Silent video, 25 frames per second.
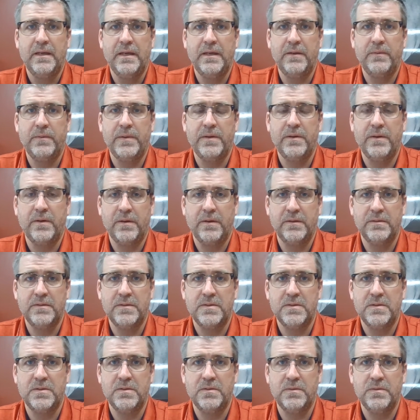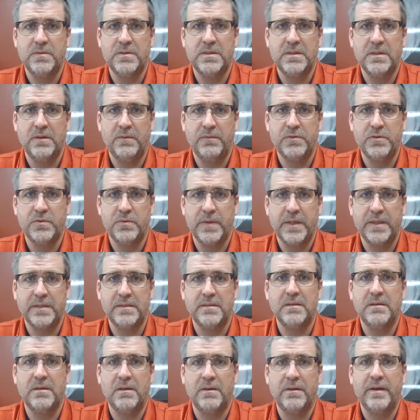in regards to self
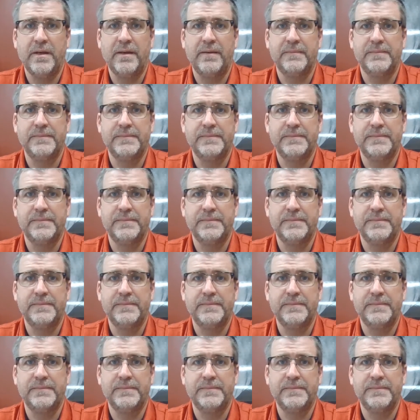directed learning.